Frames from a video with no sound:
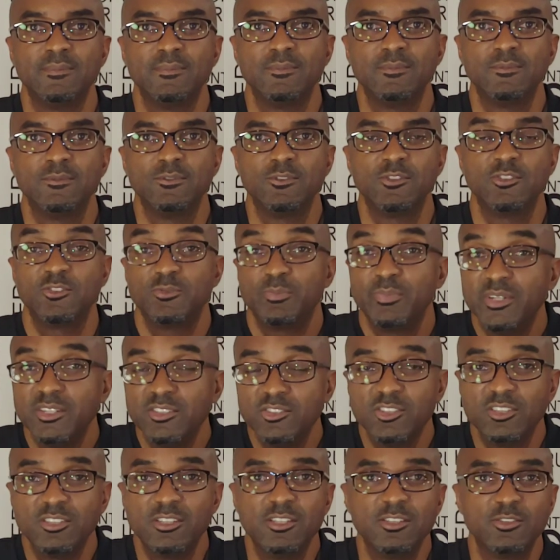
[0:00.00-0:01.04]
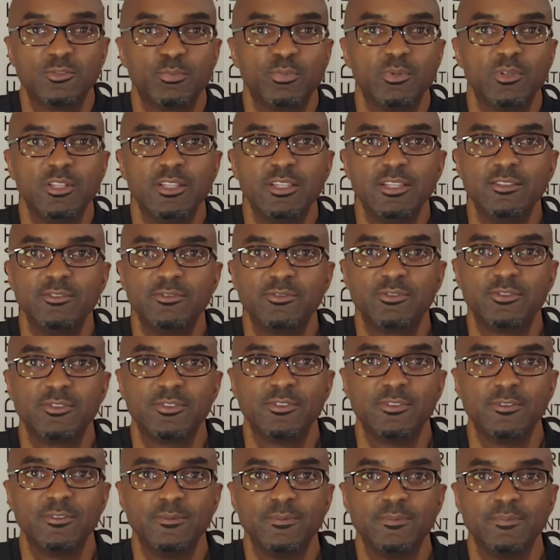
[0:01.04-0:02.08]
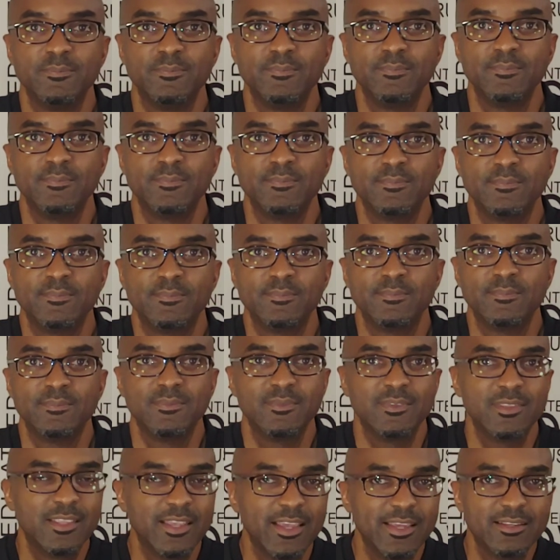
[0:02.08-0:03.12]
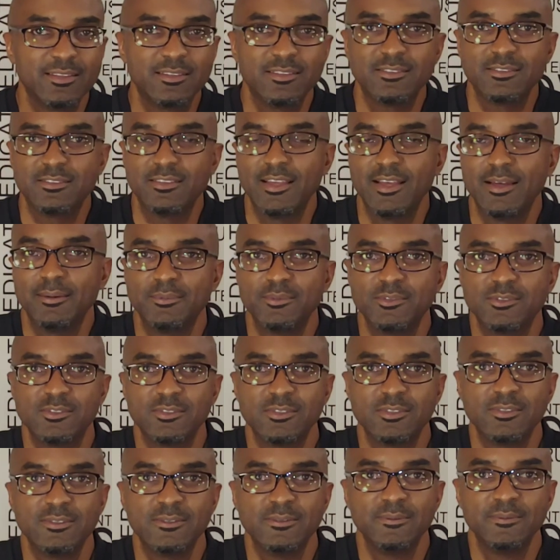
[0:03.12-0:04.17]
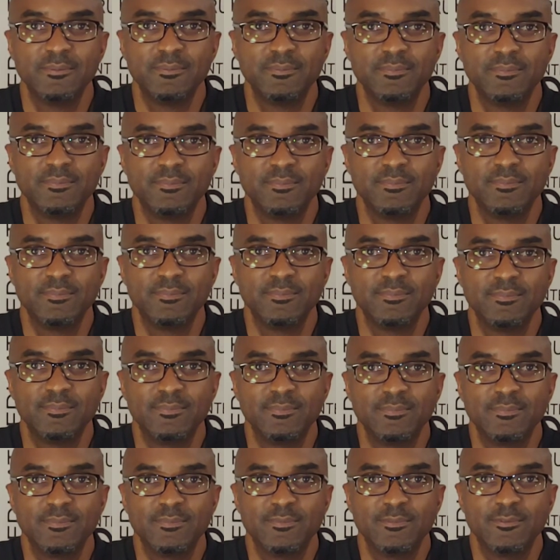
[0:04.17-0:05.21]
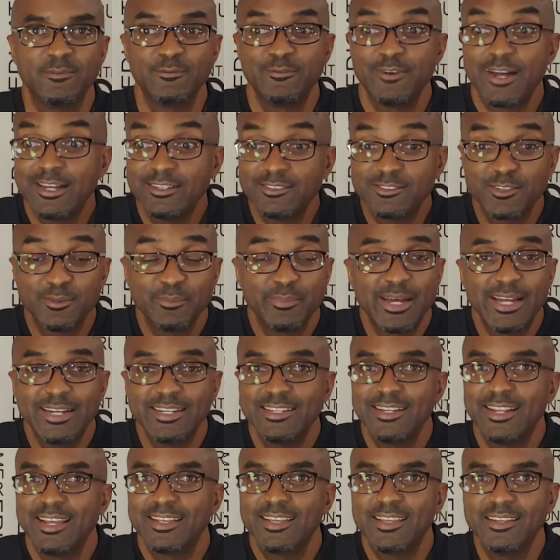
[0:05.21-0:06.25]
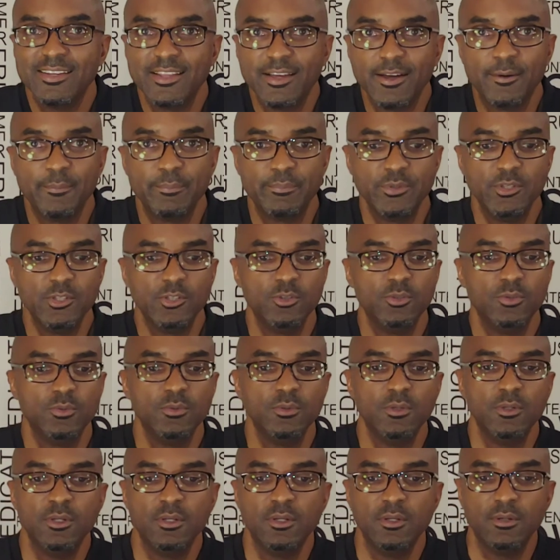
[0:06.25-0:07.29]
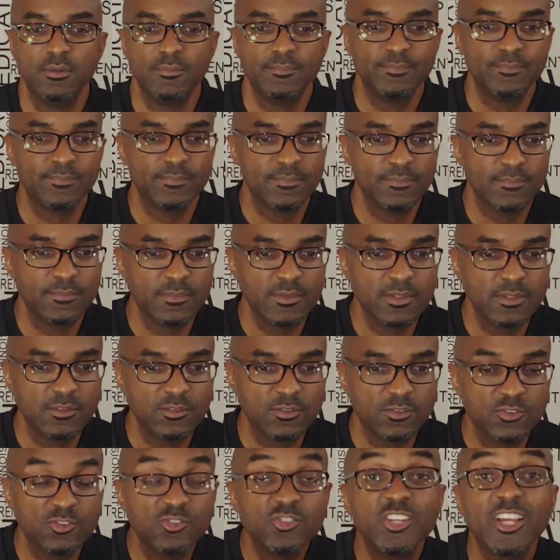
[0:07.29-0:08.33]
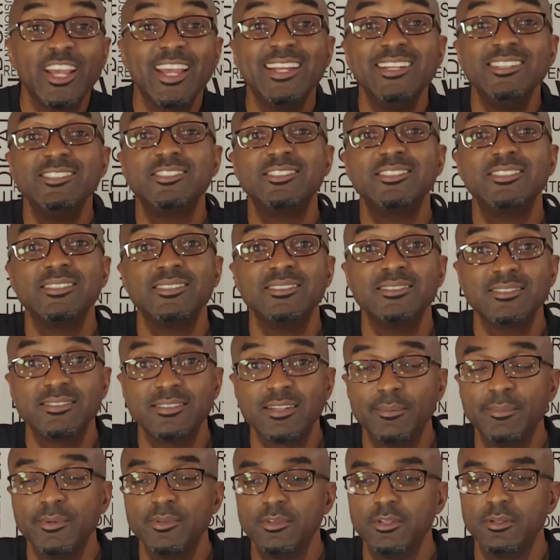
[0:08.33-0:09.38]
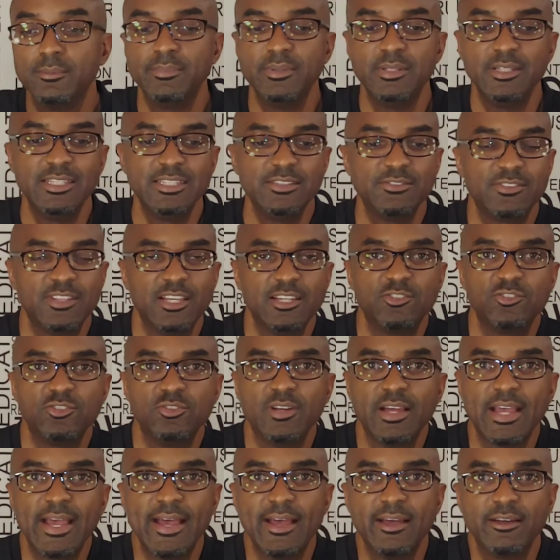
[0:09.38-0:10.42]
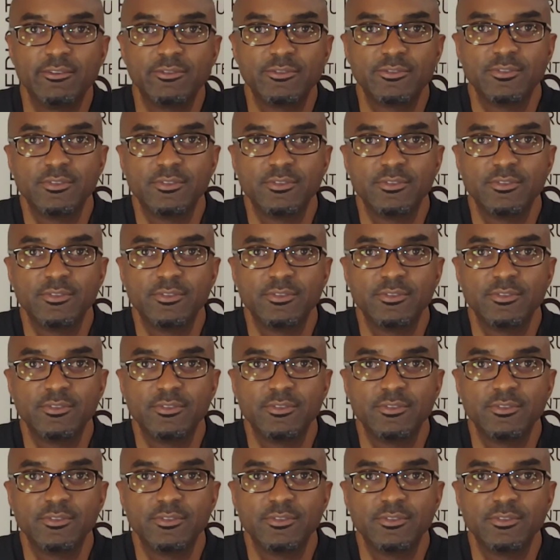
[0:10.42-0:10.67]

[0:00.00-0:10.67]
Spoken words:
Suspend your disbelief. Take the steps. Find somebody that can help you change some of the beliefs that you have.